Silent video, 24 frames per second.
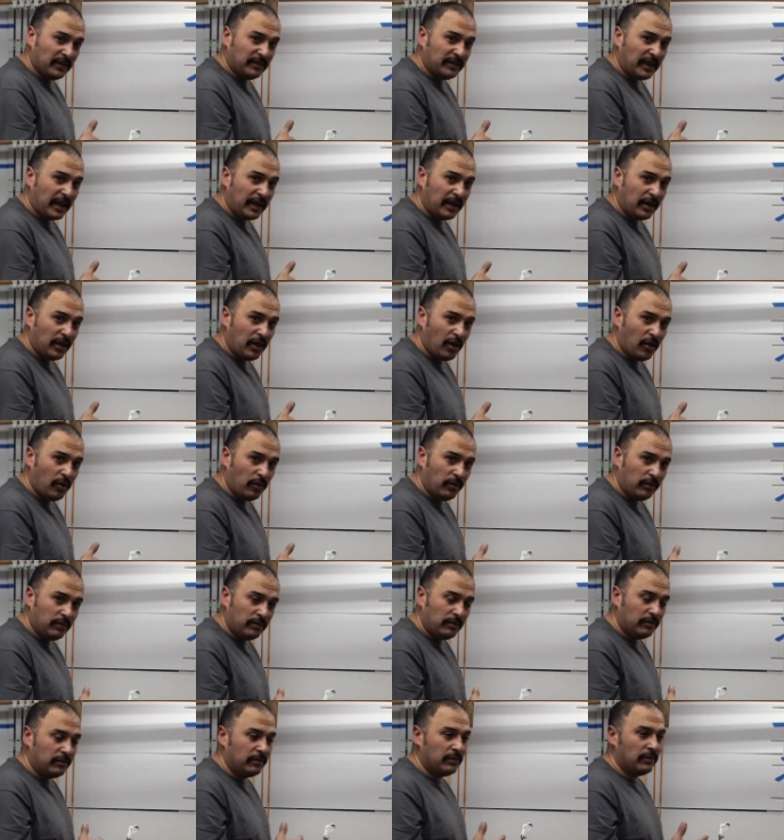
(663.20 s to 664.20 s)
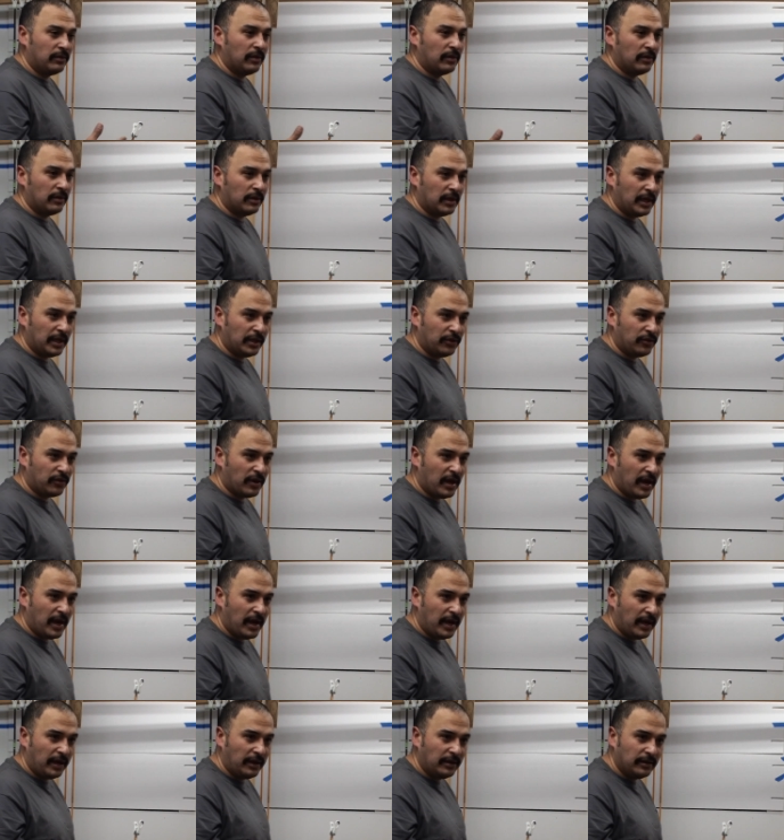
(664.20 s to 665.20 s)
second coat, let it
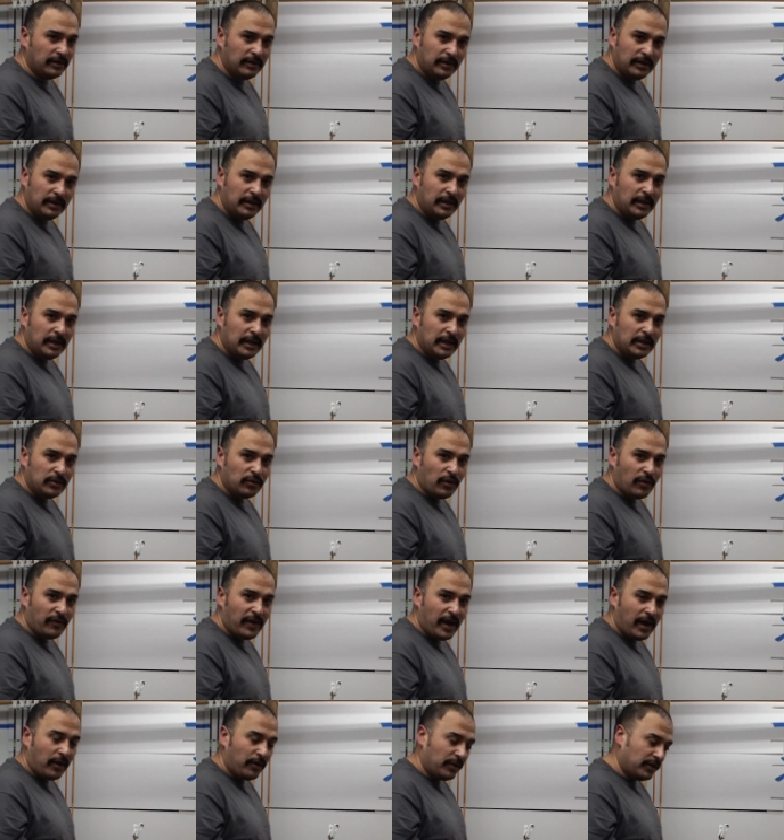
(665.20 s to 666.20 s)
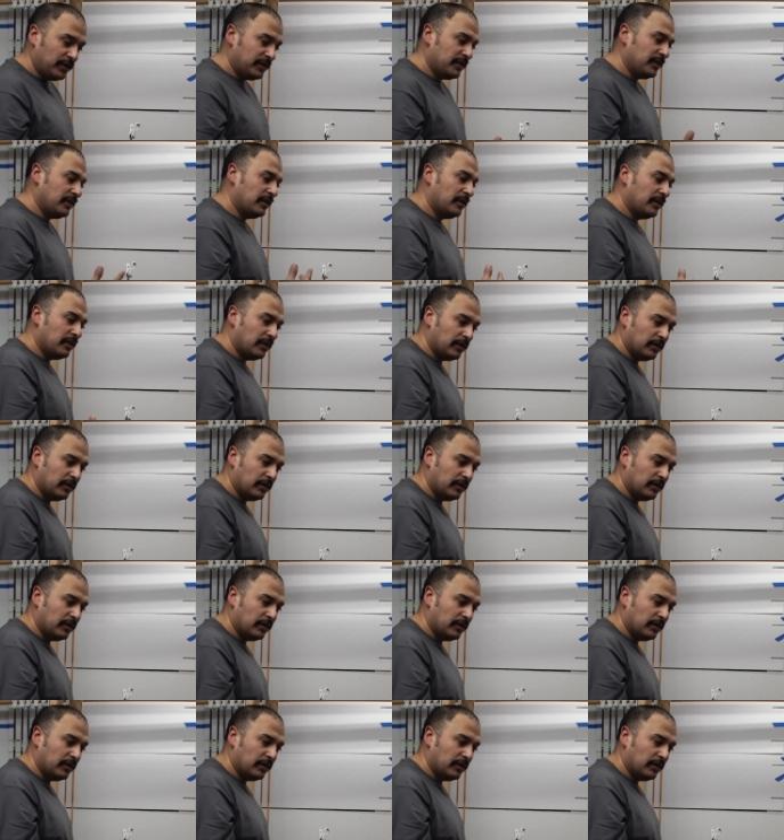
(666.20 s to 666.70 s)
dry 12 hours.